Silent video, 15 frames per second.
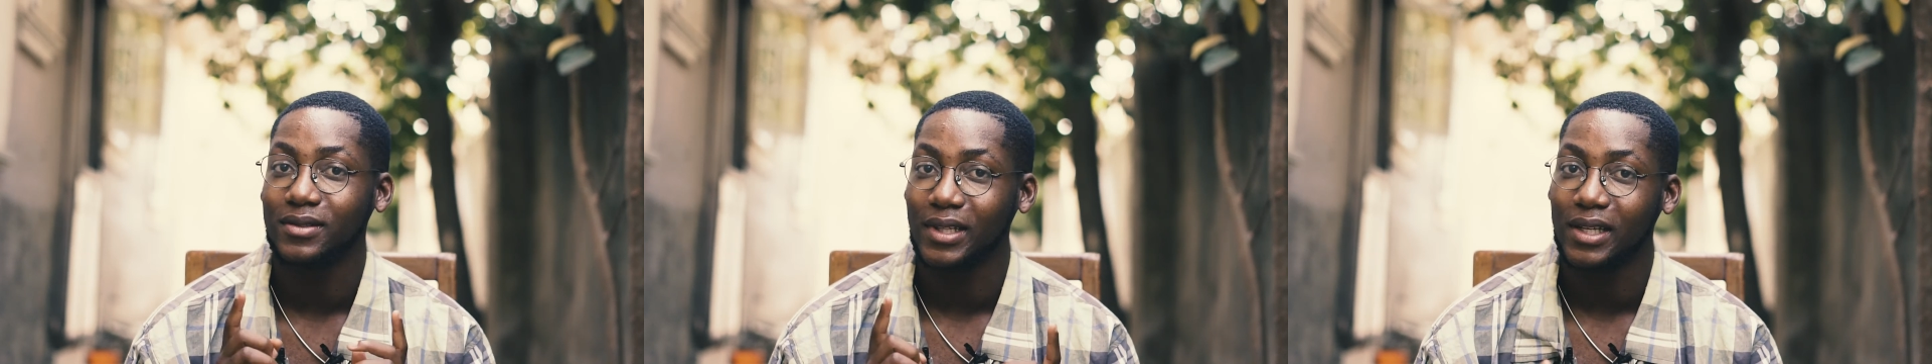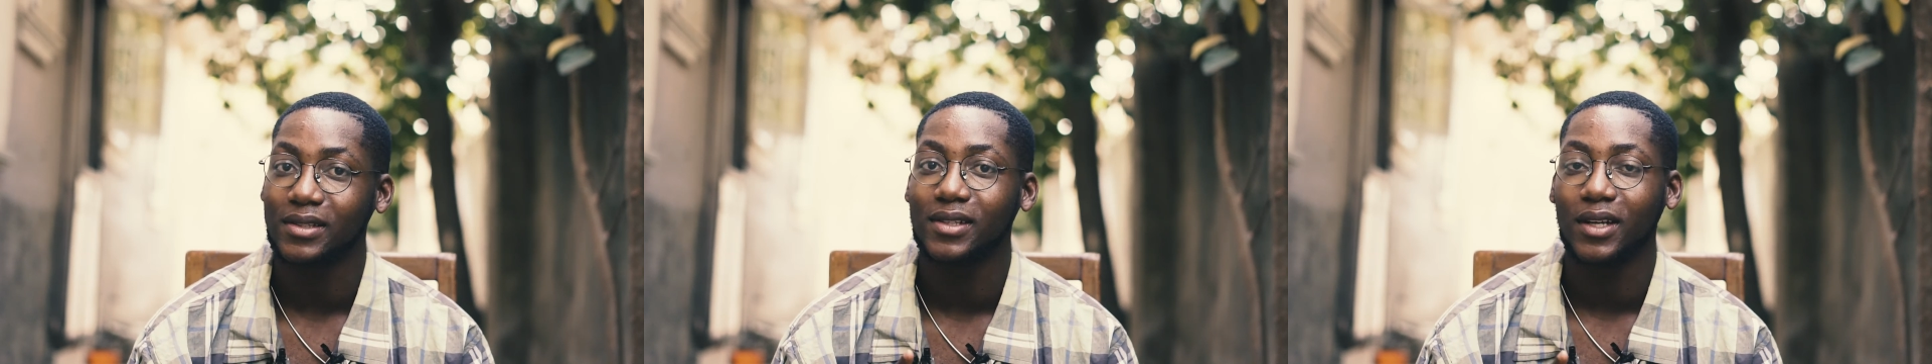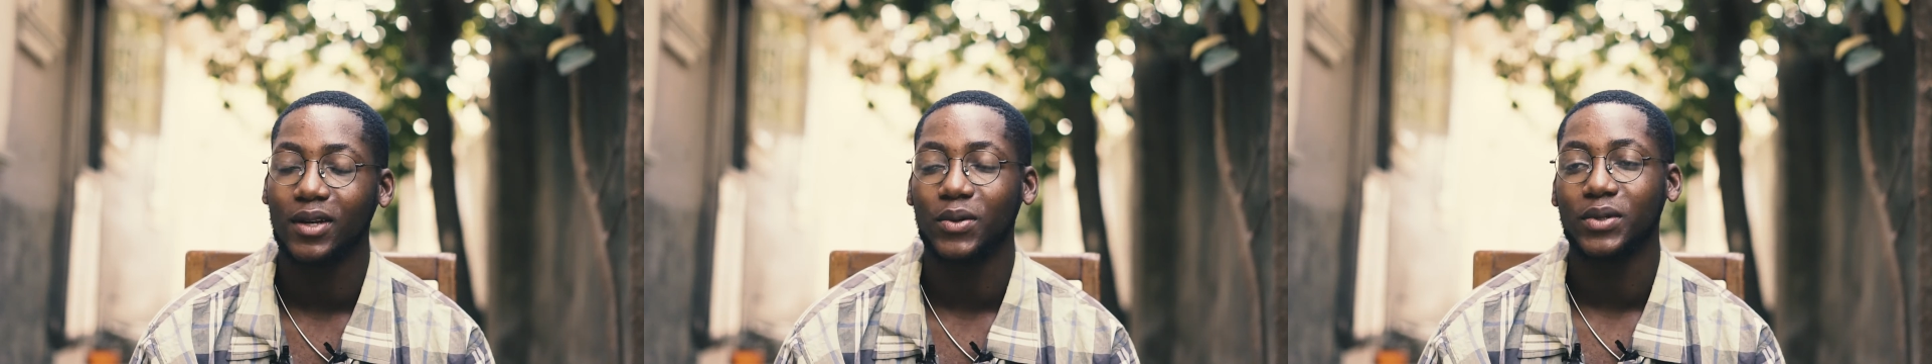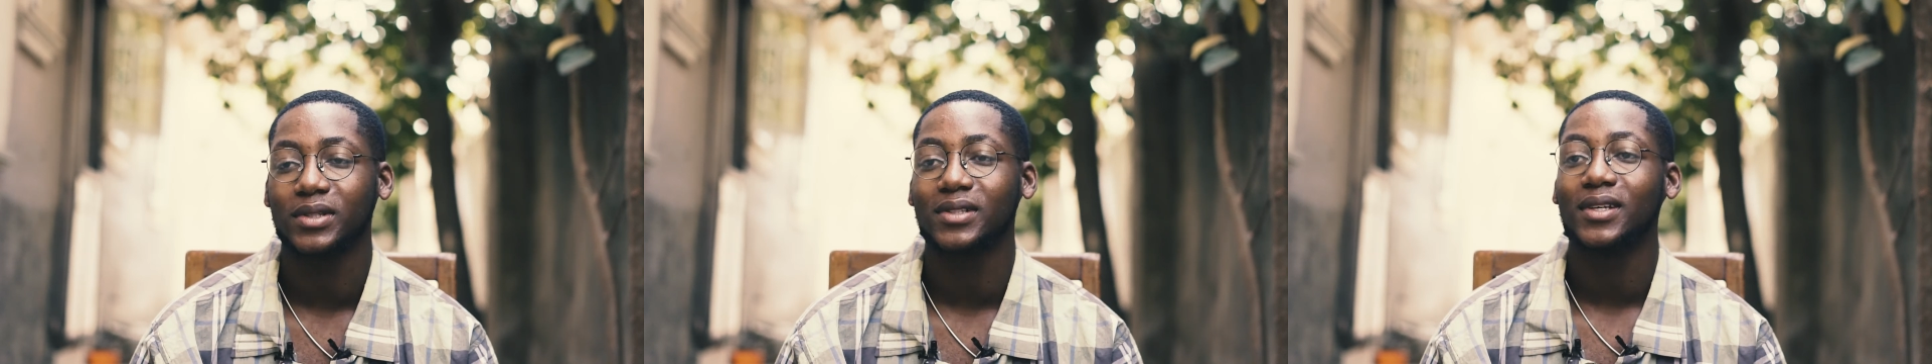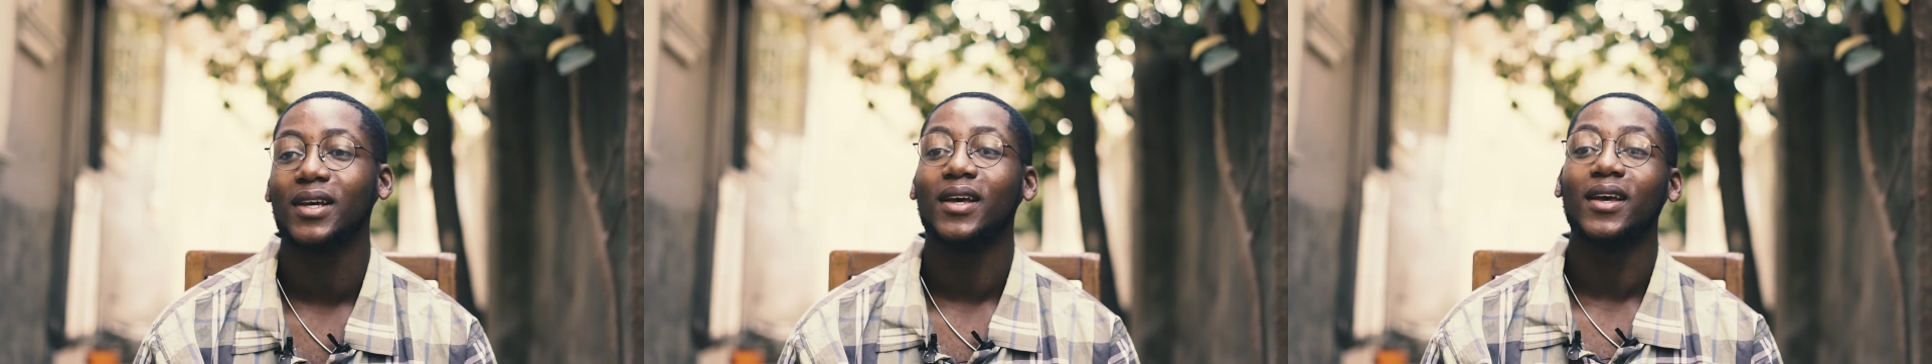That's a
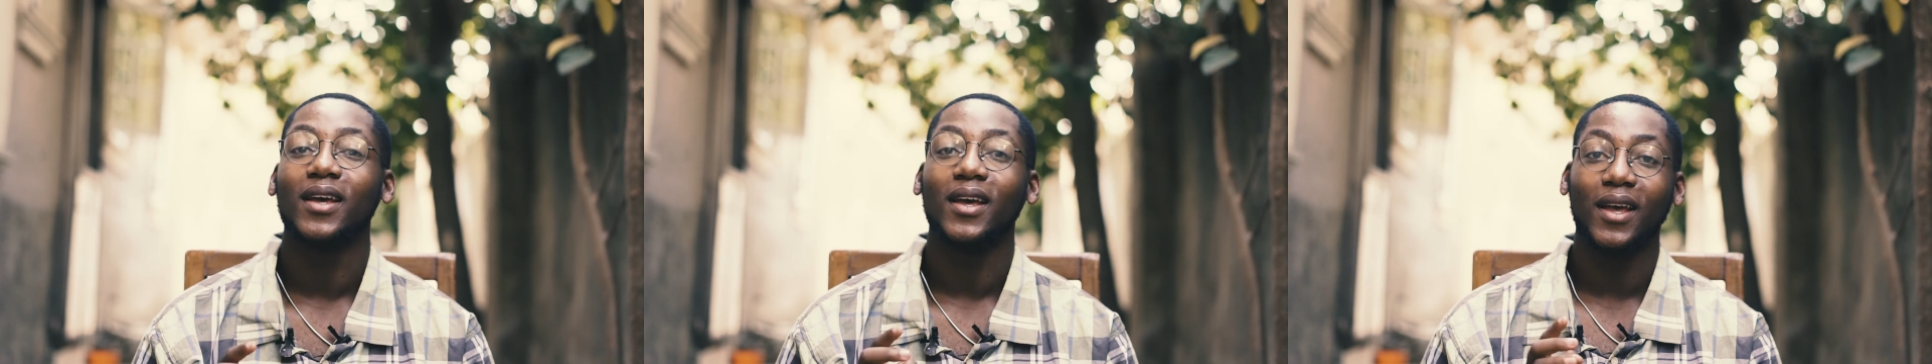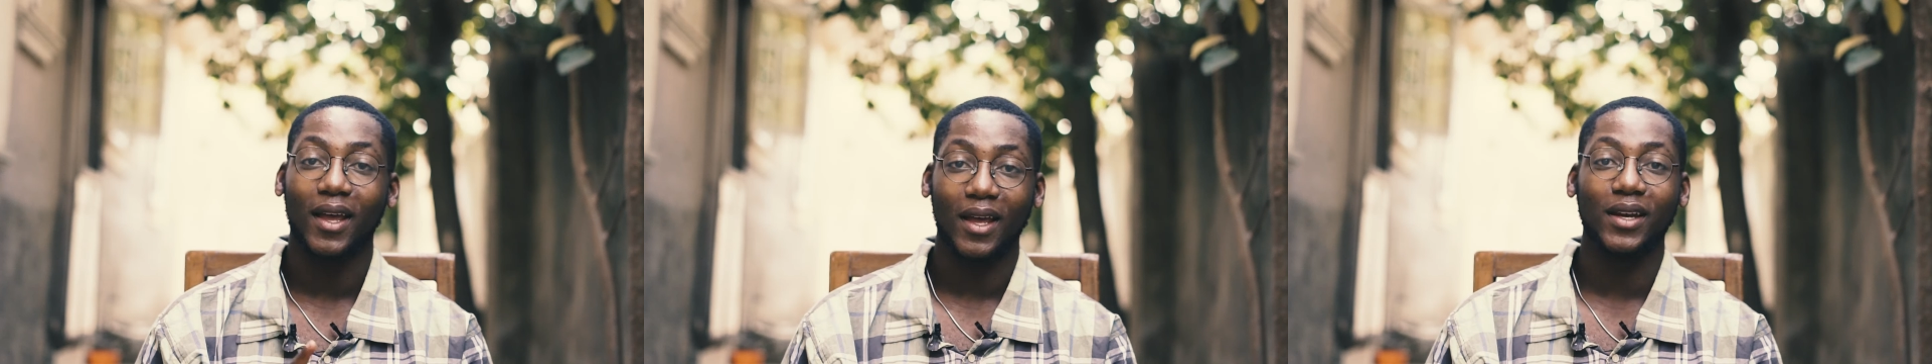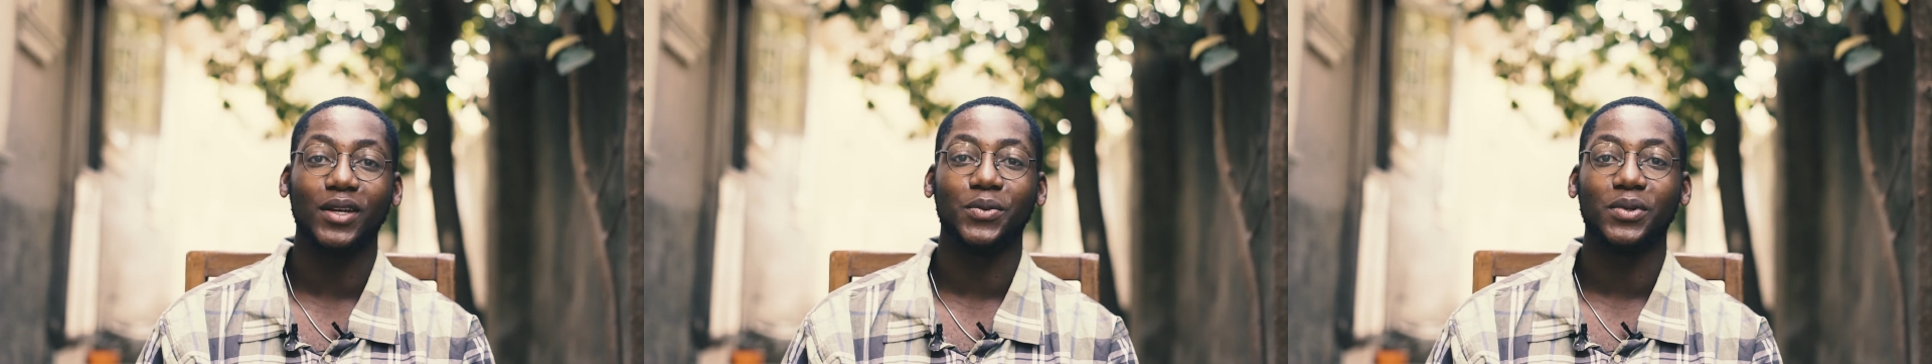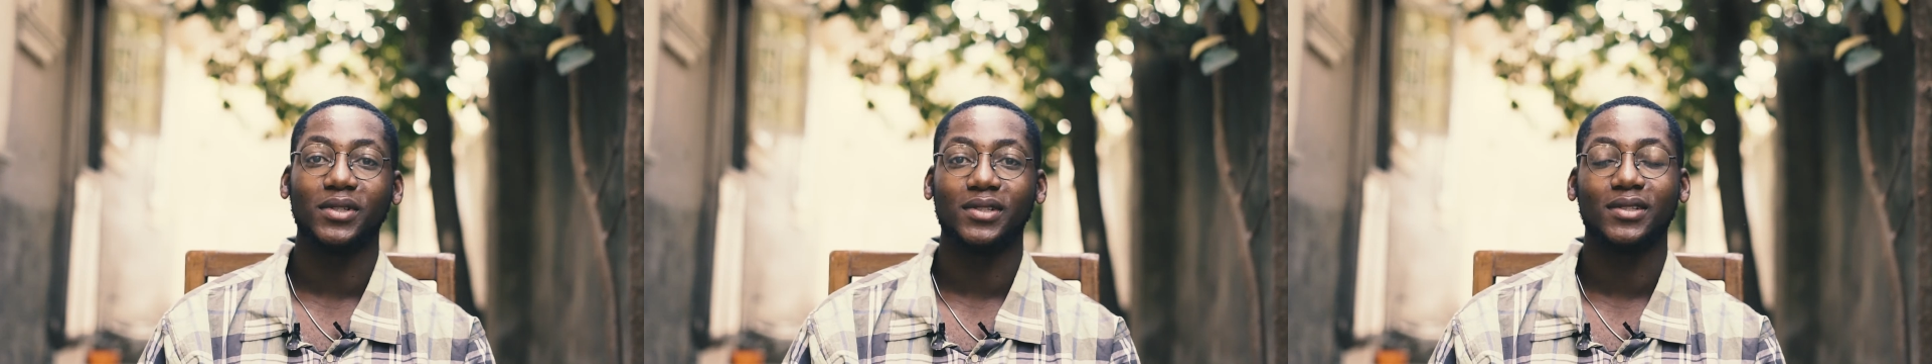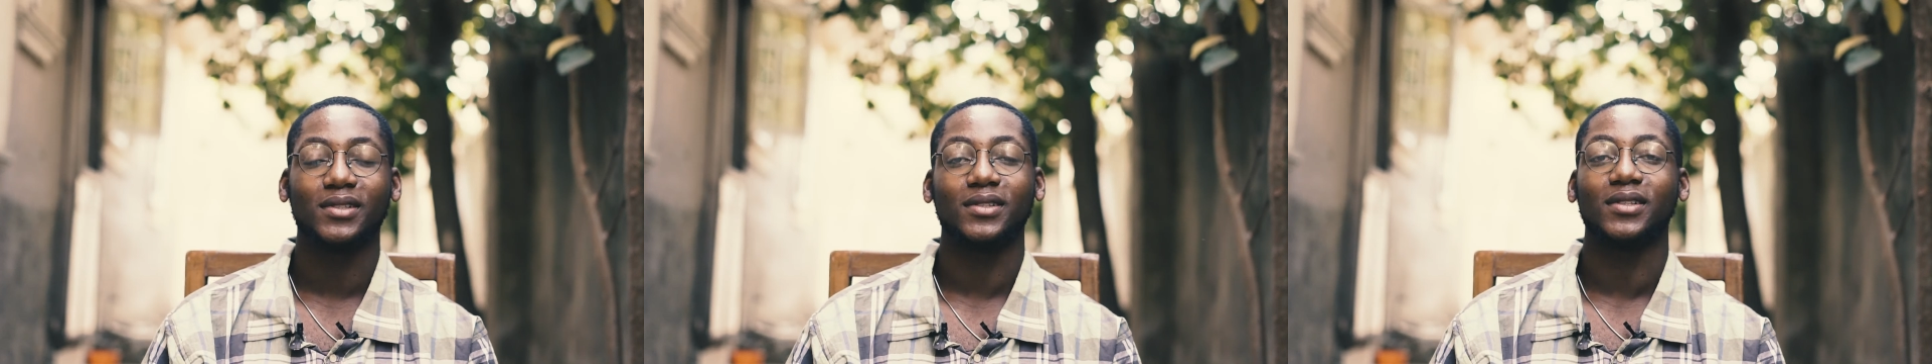lot.
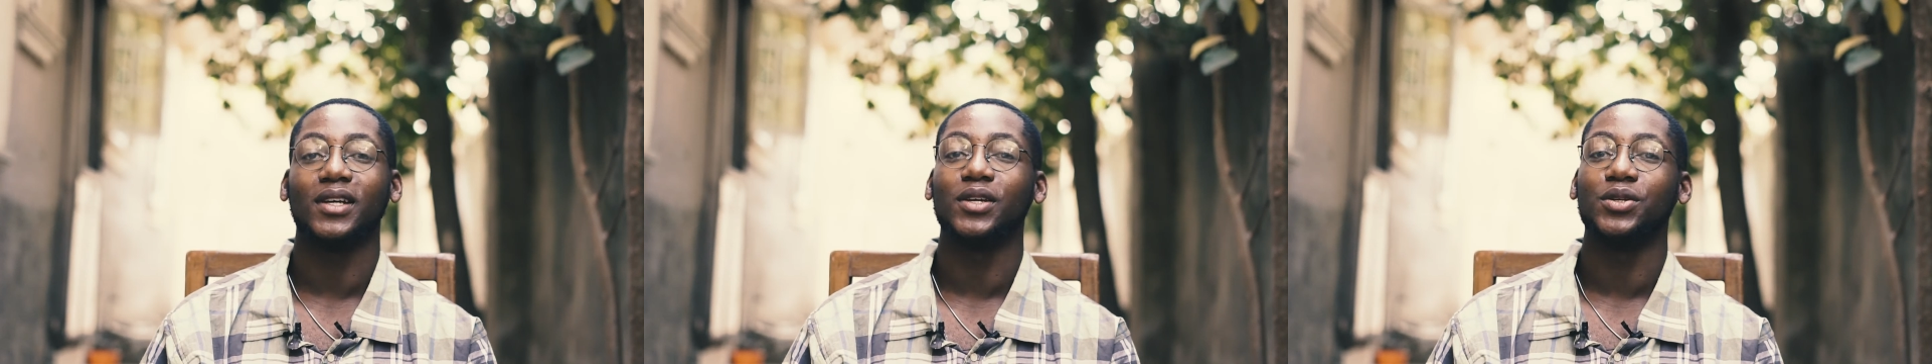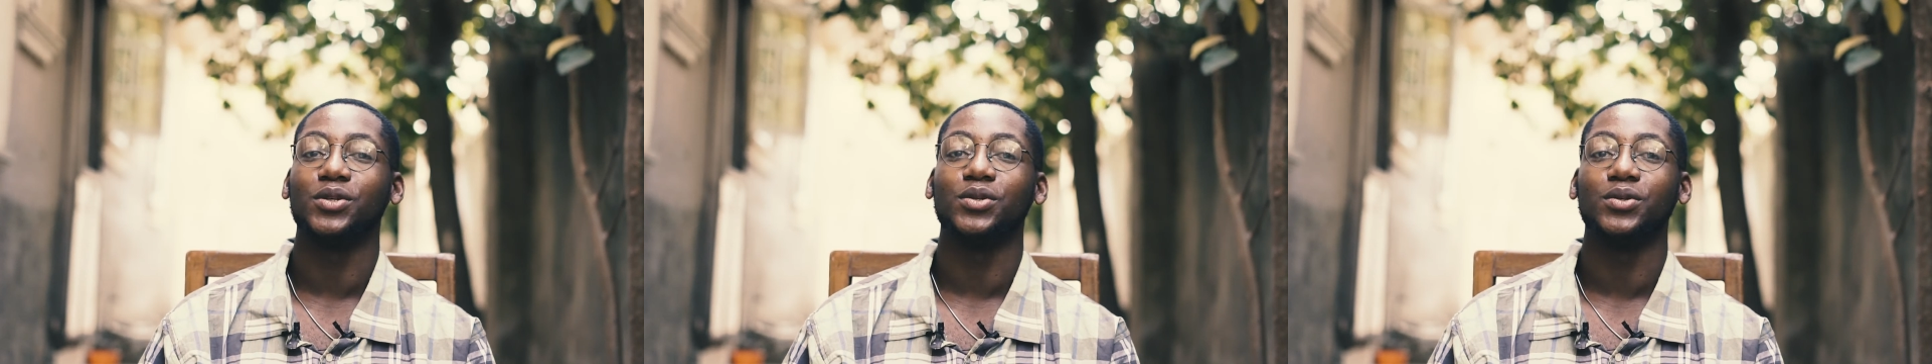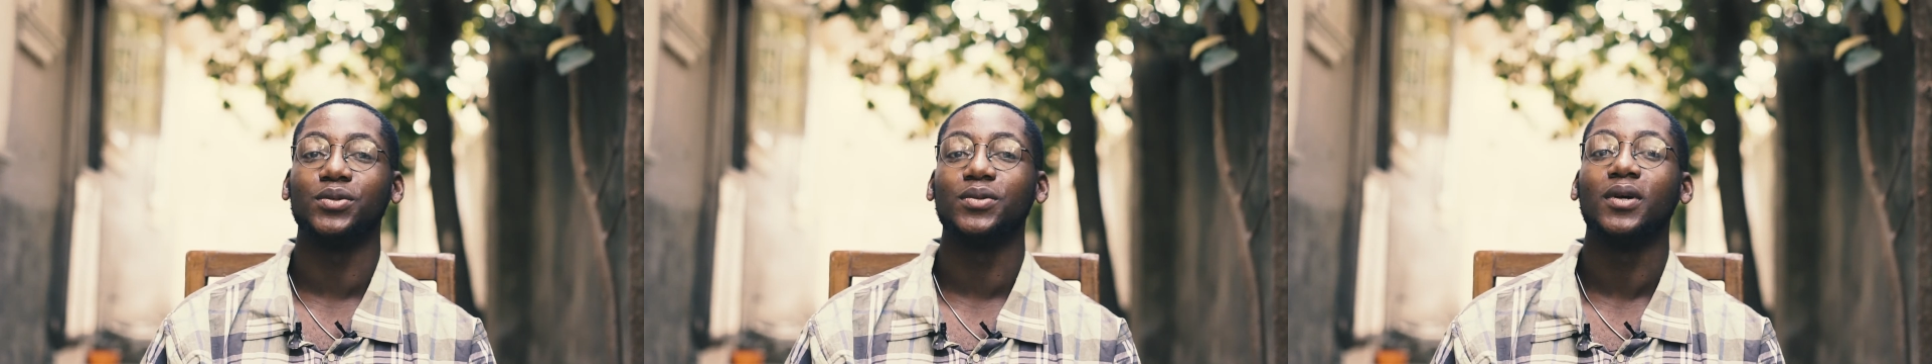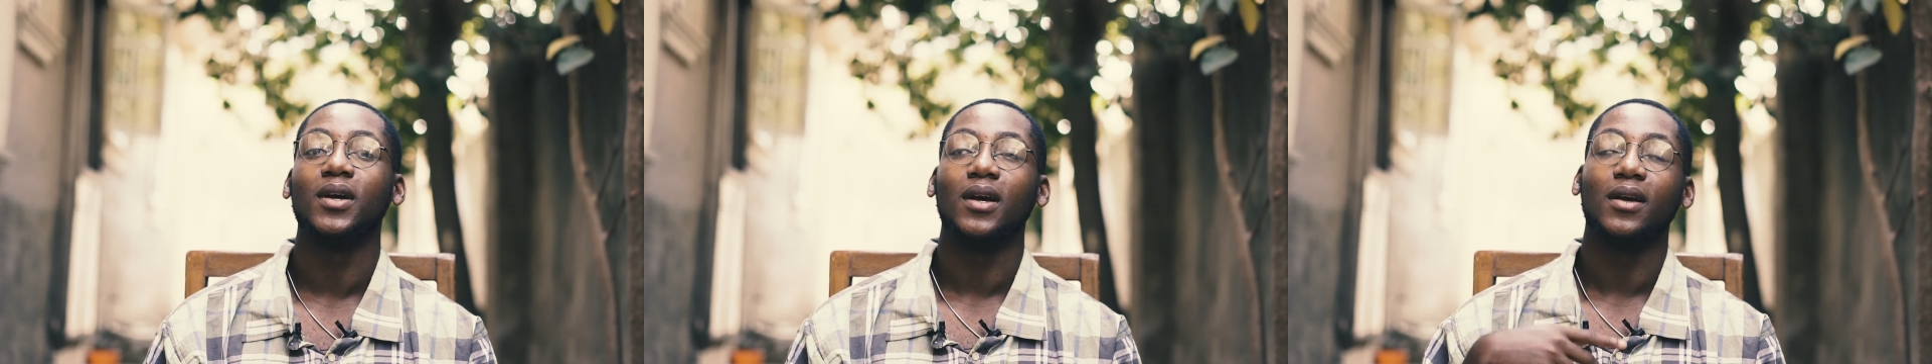Anyways, thank you.